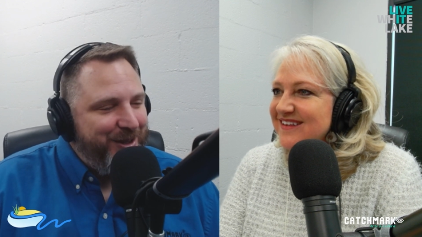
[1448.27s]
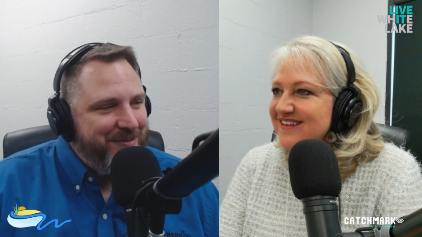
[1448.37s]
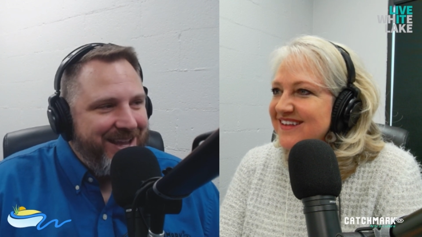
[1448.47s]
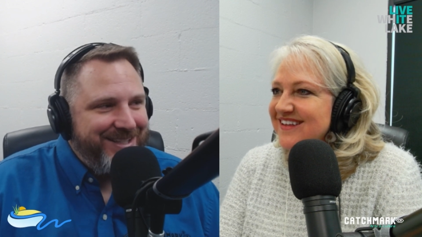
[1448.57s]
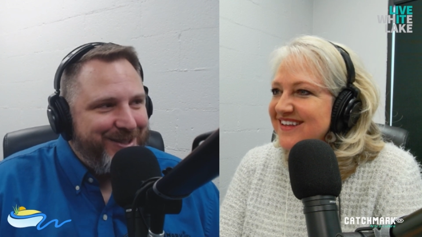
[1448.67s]

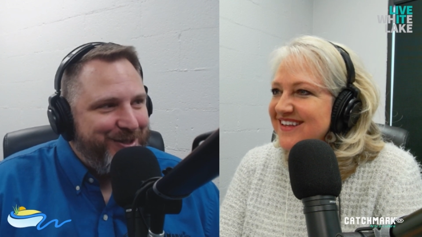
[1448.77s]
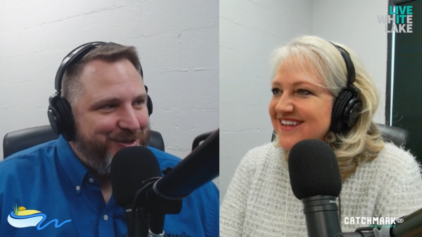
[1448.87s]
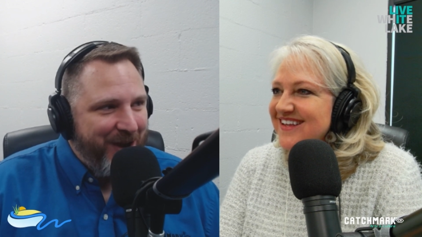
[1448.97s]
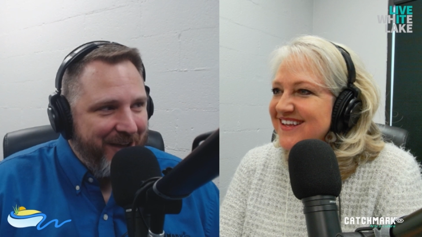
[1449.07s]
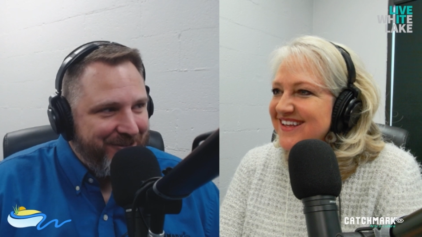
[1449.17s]
Speaker 1: amazed at the
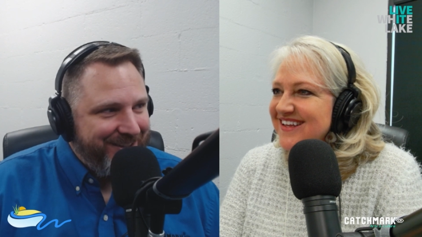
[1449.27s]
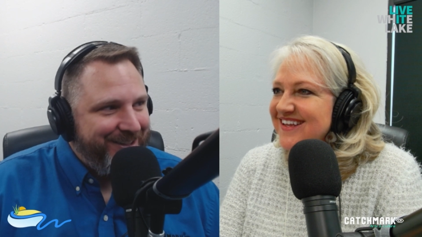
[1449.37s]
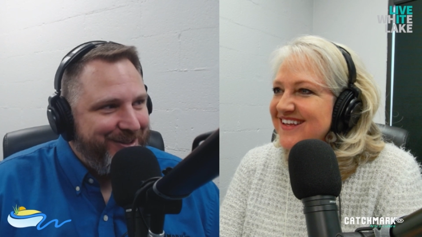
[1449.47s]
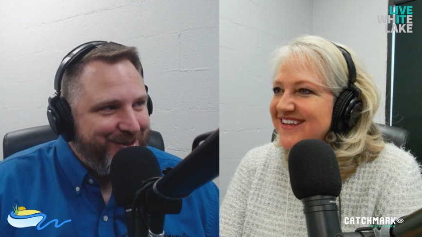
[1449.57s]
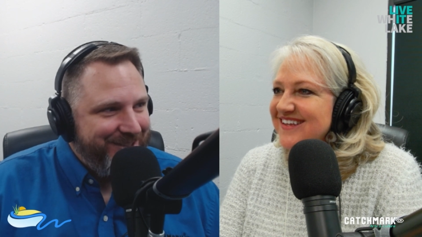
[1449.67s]
traffic
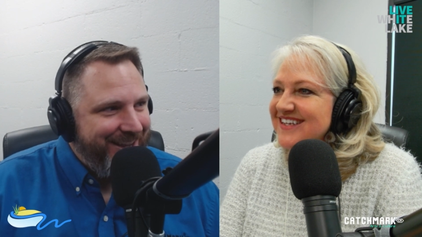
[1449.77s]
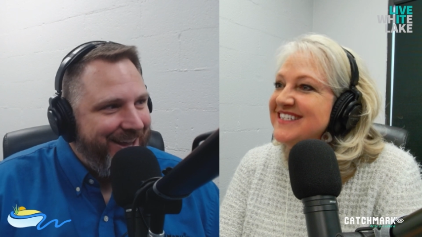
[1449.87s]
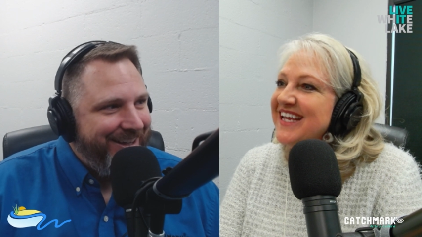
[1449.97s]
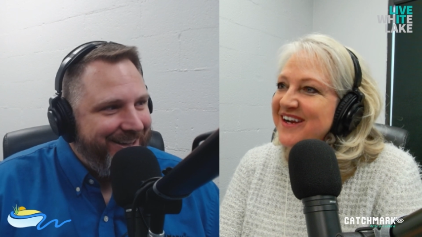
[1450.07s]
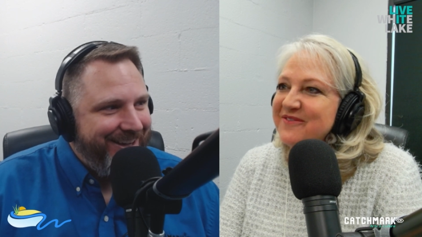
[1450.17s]
that those get. Is
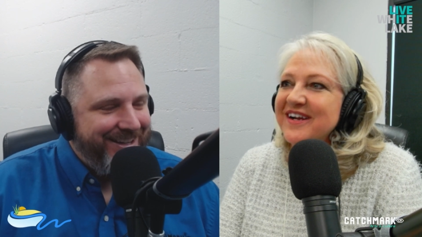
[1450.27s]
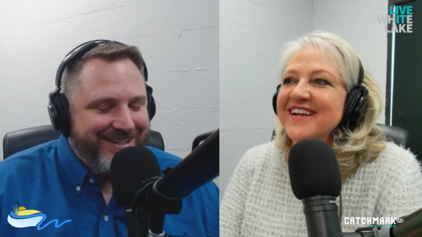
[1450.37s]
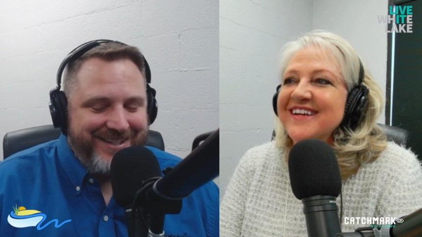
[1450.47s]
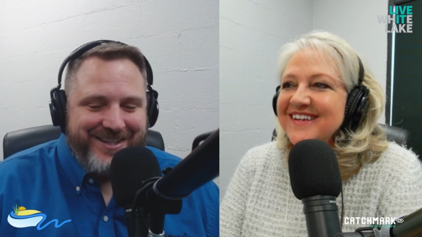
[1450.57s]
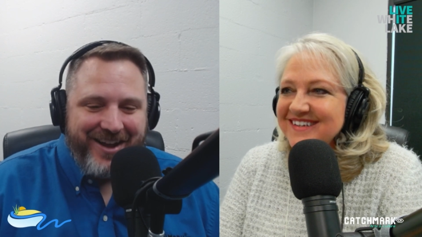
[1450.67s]
that right?
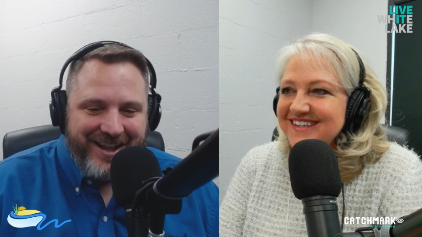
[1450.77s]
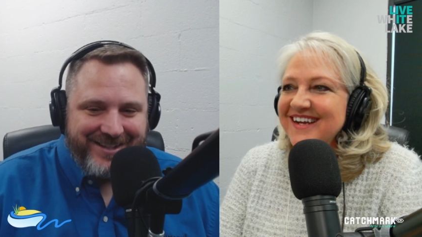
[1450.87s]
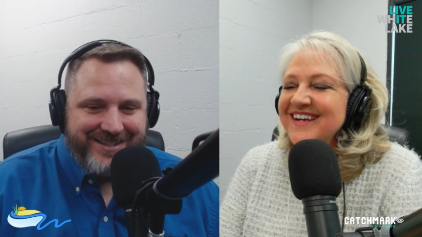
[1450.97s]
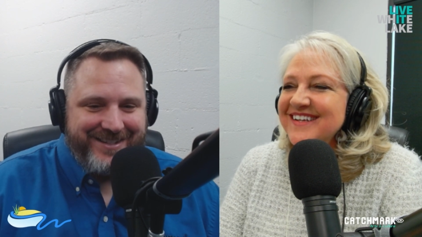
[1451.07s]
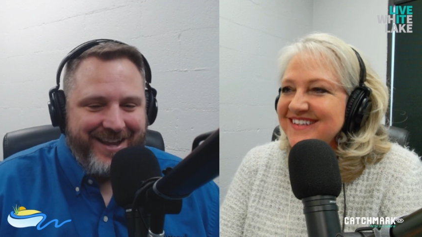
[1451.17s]
It's
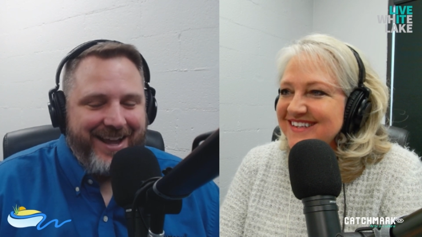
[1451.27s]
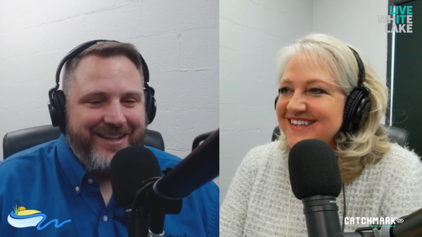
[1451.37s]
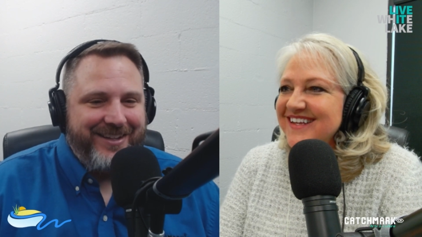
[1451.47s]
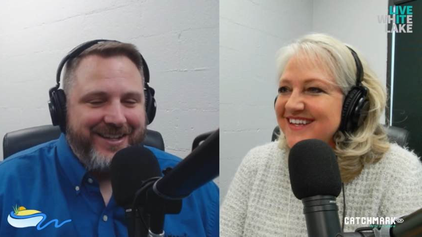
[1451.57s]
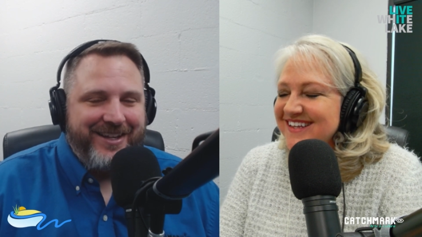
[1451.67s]
nuts. Yeah. yeah
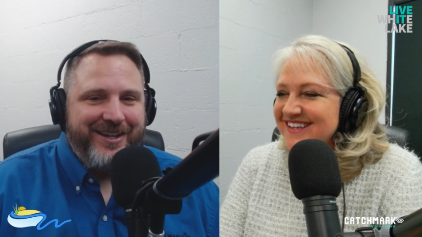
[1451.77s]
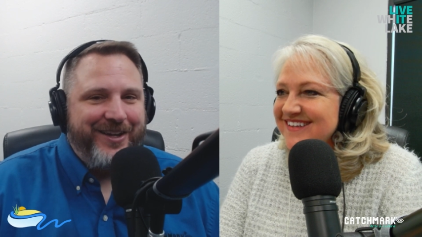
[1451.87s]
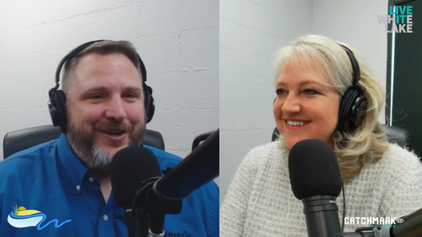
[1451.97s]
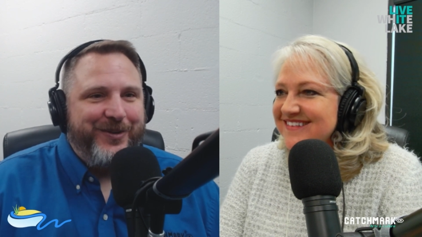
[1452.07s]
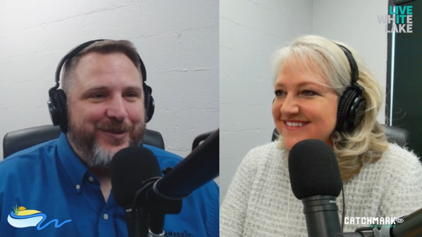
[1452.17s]
like
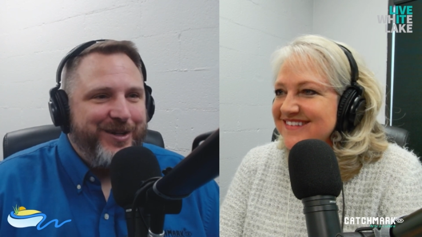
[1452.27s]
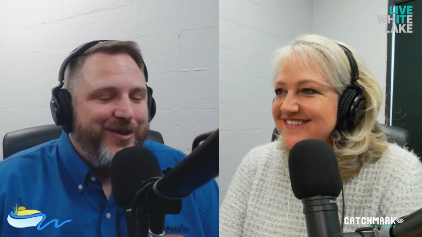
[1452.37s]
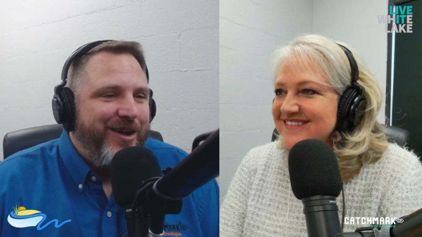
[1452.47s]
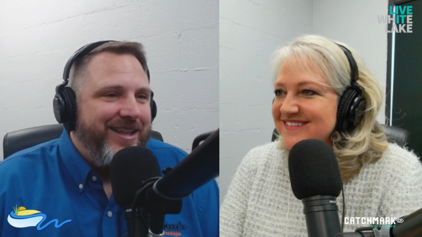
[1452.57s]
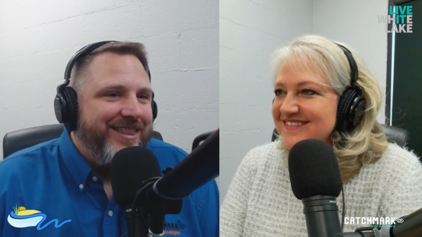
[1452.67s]
what a
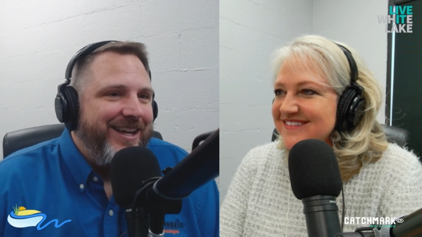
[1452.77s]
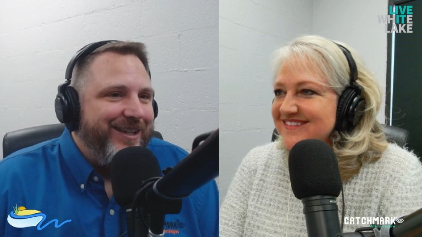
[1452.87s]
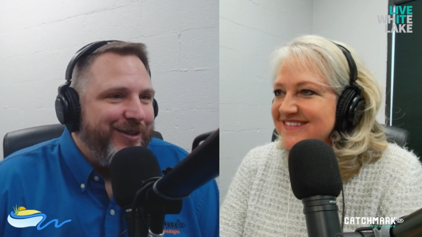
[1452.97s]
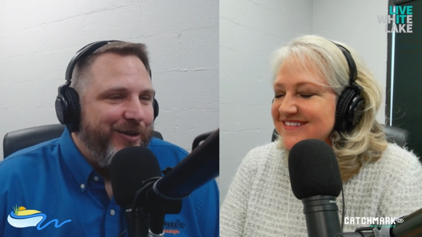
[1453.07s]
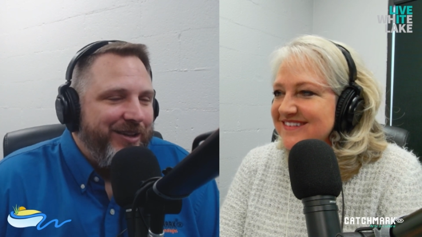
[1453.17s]
great
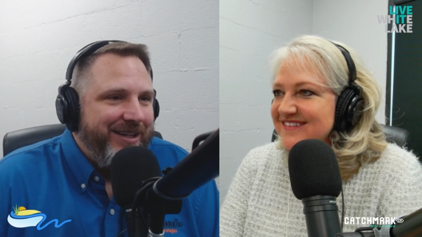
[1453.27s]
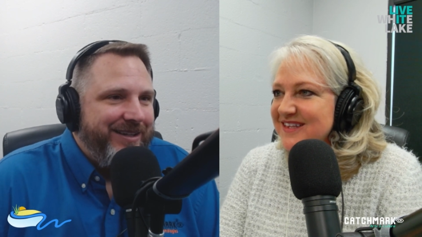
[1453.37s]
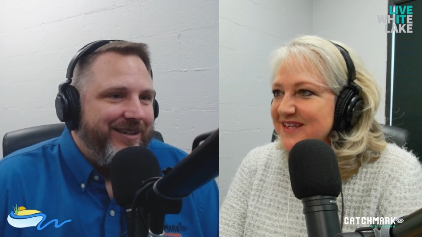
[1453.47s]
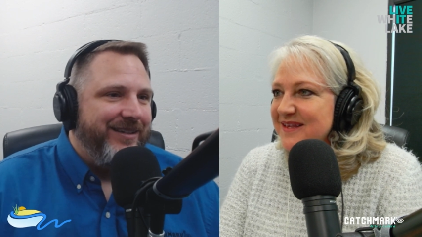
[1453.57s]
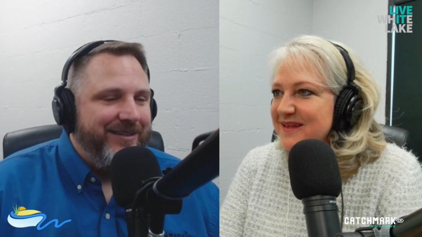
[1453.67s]
thing though.
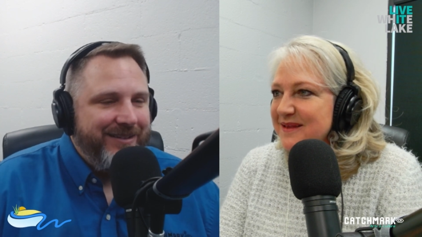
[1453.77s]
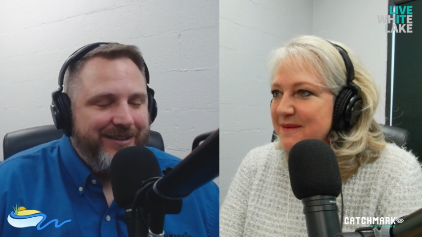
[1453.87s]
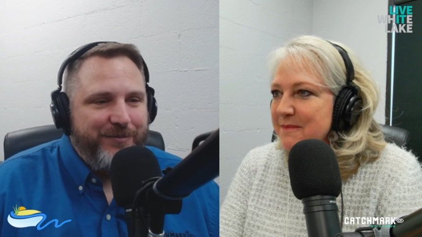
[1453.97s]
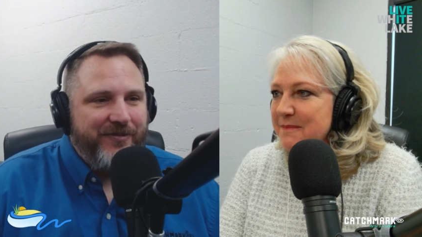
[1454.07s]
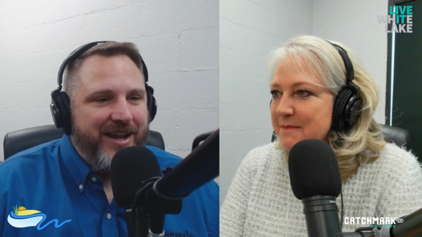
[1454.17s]
Like, uh,
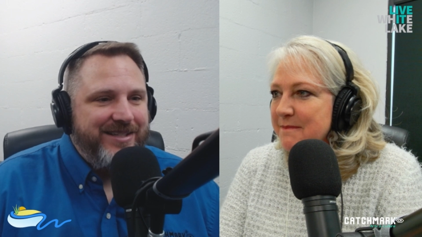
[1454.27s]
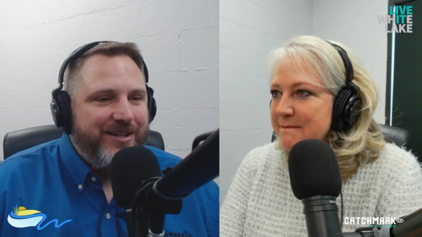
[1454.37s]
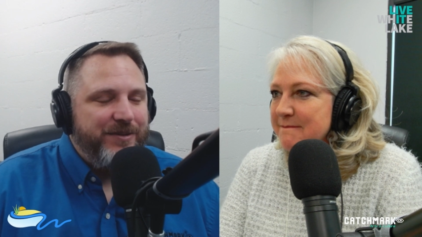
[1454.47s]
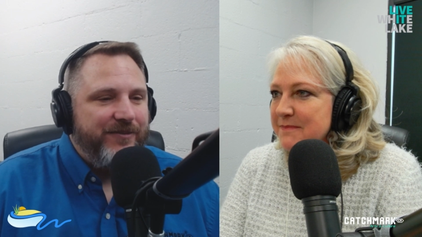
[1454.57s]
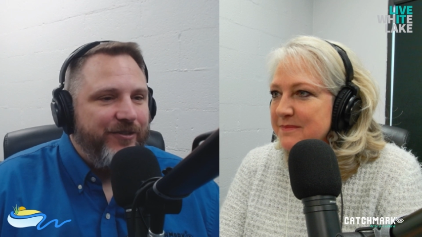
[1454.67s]
provide
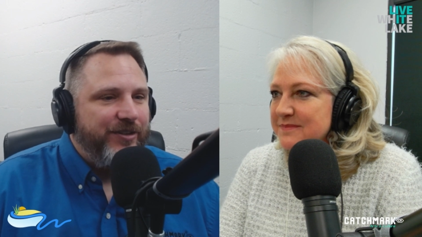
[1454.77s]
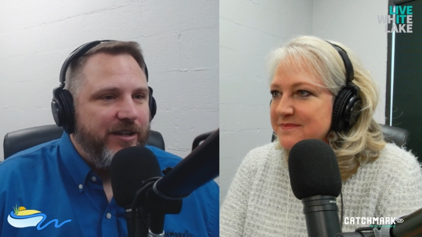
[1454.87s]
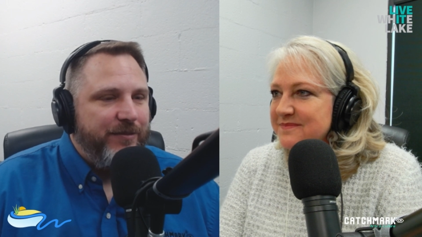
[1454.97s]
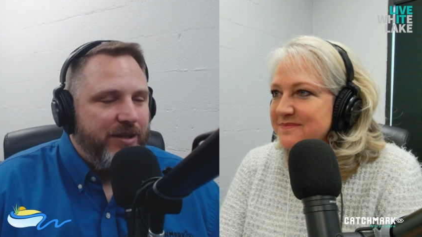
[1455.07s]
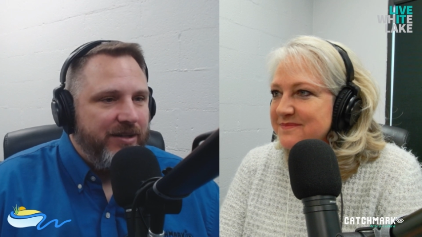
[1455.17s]
something for the
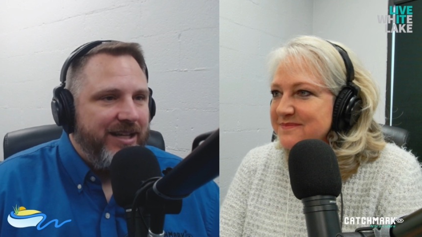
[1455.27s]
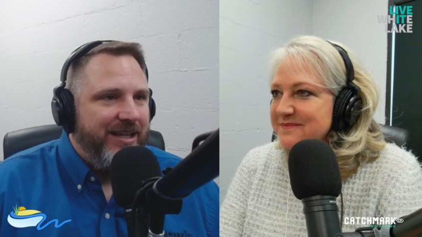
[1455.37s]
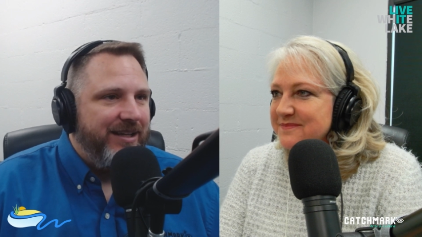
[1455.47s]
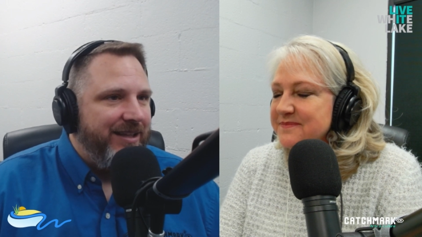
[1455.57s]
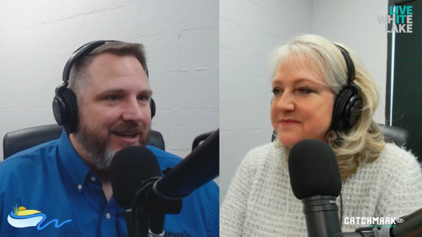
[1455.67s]

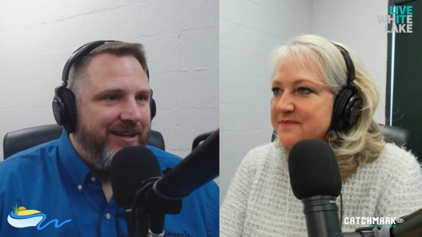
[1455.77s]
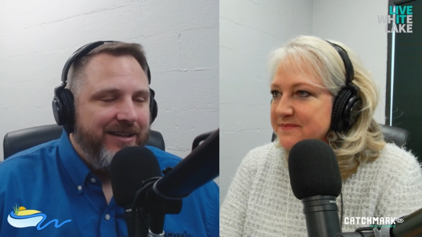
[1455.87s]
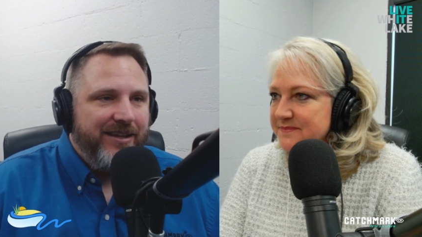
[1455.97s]
community and then